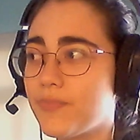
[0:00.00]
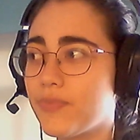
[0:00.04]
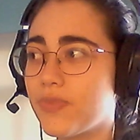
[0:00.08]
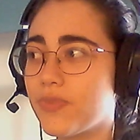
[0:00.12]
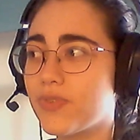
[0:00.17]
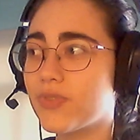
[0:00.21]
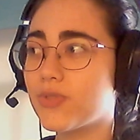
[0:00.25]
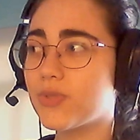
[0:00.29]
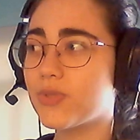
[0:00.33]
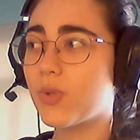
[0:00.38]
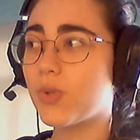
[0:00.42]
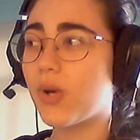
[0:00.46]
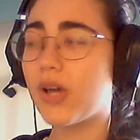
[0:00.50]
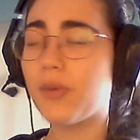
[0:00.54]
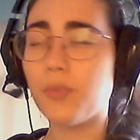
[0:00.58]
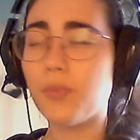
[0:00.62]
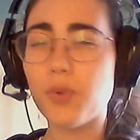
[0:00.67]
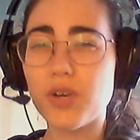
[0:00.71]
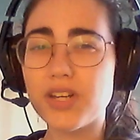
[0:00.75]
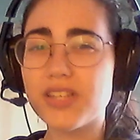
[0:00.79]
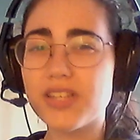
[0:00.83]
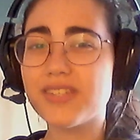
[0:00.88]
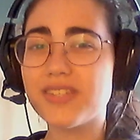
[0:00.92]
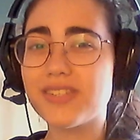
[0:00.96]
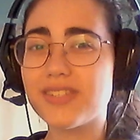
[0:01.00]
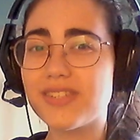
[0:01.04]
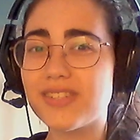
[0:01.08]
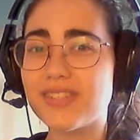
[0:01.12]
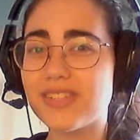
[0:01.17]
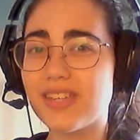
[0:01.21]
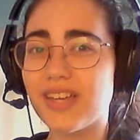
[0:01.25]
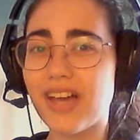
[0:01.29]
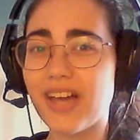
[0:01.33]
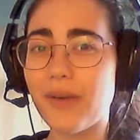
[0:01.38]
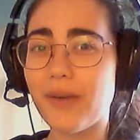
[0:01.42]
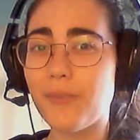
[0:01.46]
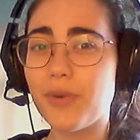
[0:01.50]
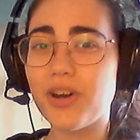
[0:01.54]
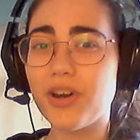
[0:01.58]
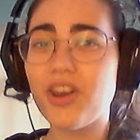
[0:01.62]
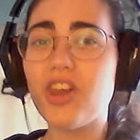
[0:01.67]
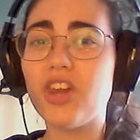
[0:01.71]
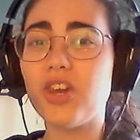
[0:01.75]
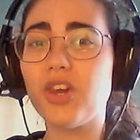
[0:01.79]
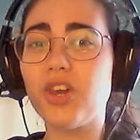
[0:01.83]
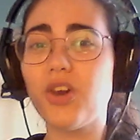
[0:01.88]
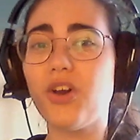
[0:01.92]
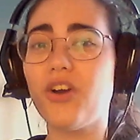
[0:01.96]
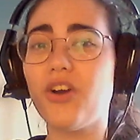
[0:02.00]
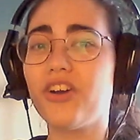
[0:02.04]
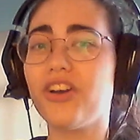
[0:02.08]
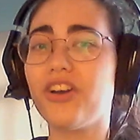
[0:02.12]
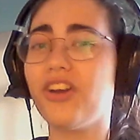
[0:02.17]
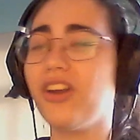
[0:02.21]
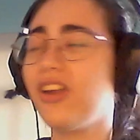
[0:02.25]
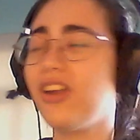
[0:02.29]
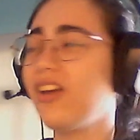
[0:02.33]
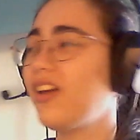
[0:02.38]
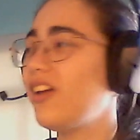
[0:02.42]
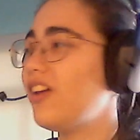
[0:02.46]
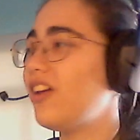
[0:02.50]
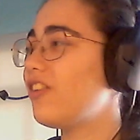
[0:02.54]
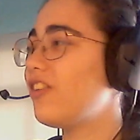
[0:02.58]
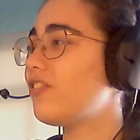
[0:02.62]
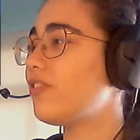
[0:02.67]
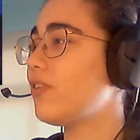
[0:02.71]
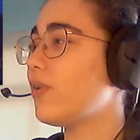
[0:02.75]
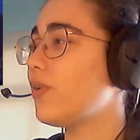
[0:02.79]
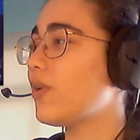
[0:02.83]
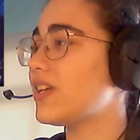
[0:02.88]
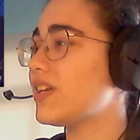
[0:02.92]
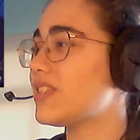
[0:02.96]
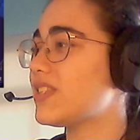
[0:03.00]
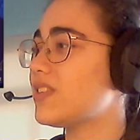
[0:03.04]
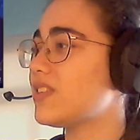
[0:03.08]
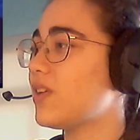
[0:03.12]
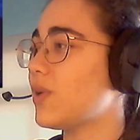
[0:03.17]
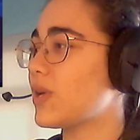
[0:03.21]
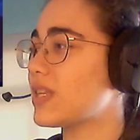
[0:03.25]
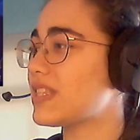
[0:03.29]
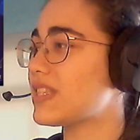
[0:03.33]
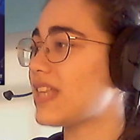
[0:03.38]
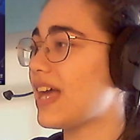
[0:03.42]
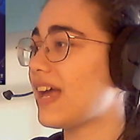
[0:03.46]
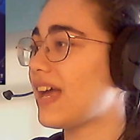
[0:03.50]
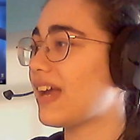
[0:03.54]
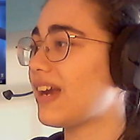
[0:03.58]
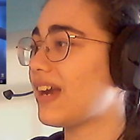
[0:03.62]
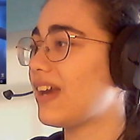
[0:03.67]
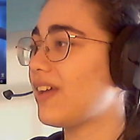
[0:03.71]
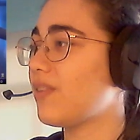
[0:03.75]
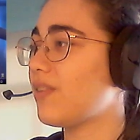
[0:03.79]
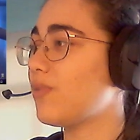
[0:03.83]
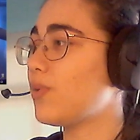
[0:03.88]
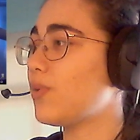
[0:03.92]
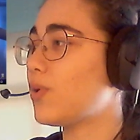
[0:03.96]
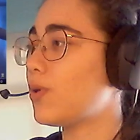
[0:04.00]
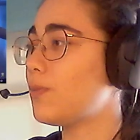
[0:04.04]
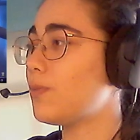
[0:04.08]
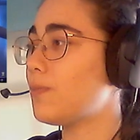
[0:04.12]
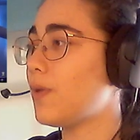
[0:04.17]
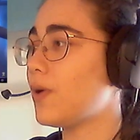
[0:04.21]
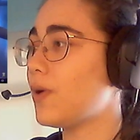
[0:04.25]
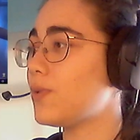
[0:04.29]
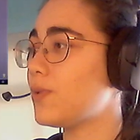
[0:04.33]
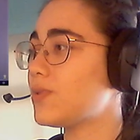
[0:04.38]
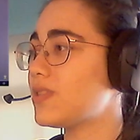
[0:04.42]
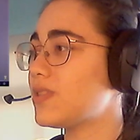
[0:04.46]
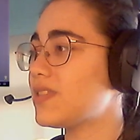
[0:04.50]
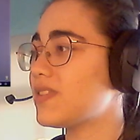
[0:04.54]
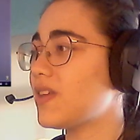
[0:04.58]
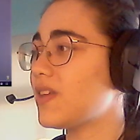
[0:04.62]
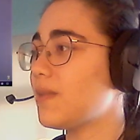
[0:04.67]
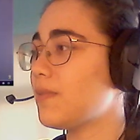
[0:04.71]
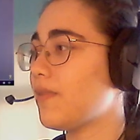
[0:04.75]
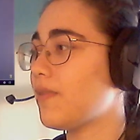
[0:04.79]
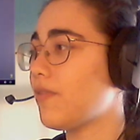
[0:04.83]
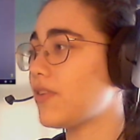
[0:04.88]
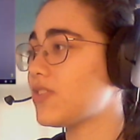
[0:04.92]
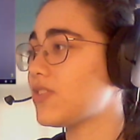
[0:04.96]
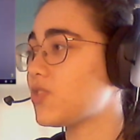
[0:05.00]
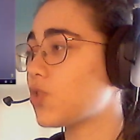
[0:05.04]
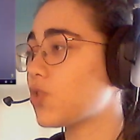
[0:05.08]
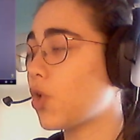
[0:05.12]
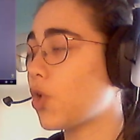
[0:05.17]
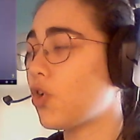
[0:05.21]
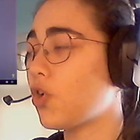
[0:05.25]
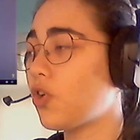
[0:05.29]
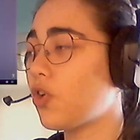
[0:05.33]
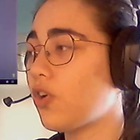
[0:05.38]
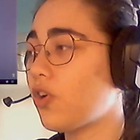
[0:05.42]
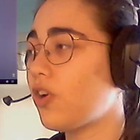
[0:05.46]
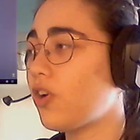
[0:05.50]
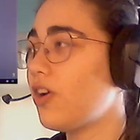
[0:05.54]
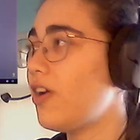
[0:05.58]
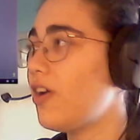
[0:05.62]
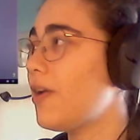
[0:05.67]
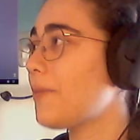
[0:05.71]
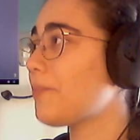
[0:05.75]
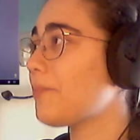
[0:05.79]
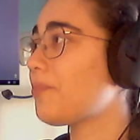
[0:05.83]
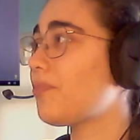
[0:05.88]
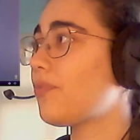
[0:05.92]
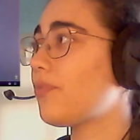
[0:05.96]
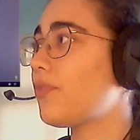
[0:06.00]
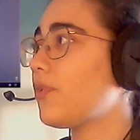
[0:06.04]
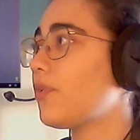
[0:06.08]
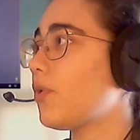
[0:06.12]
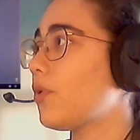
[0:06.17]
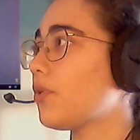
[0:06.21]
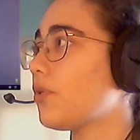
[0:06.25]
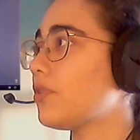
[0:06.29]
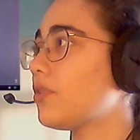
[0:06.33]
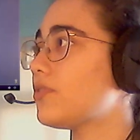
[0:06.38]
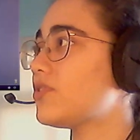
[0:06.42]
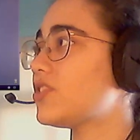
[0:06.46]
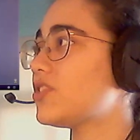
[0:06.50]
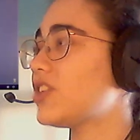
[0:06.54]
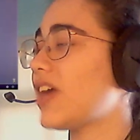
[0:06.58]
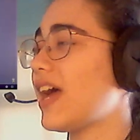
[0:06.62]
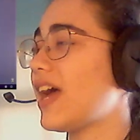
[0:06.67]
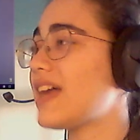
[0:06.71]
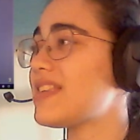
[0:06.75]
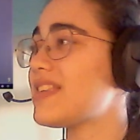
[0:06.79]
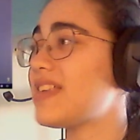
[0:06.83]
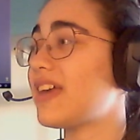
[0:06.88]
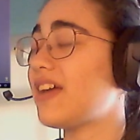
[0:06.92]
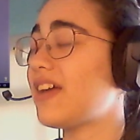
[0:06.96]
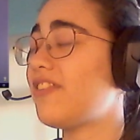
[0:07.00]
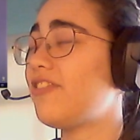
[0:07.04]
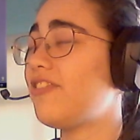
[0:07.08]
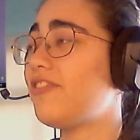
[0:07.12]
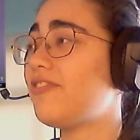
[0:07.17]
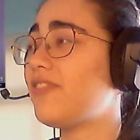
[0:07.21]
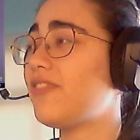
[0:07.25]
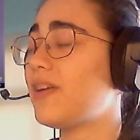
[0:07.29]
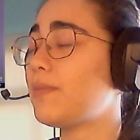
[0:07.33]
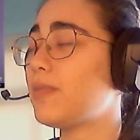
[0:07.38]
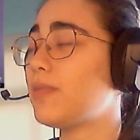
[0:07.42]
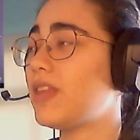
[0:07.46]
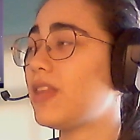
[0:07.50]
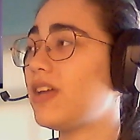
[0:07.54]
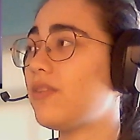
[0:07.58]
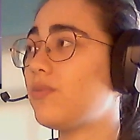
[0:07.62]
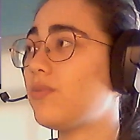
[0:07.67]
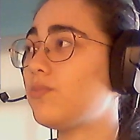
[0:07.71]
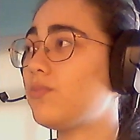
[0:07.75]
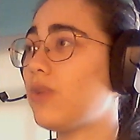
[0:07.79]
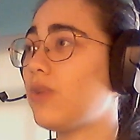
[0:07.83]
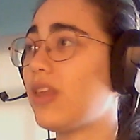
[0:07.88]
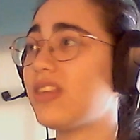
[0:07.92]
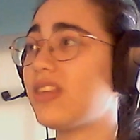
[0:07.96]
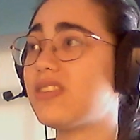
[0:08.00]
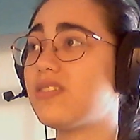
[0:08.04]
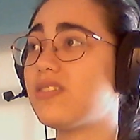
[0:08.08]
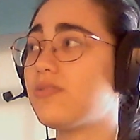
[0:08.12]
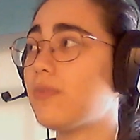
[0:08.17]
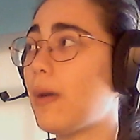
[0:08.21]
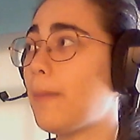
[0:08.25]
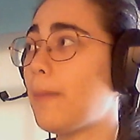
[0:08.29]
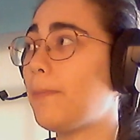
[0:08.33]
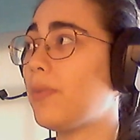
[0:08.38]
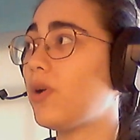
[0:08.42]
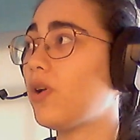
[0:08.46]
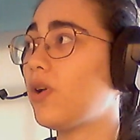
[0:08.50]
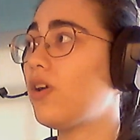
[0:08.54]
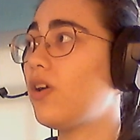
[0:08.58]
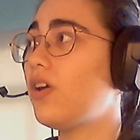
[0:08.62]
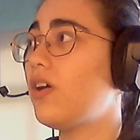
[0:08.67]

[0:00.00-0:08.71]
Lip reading: So I want to see, I want to learn if you guys know exactly who composes them, if it's her or if she has like a family relative member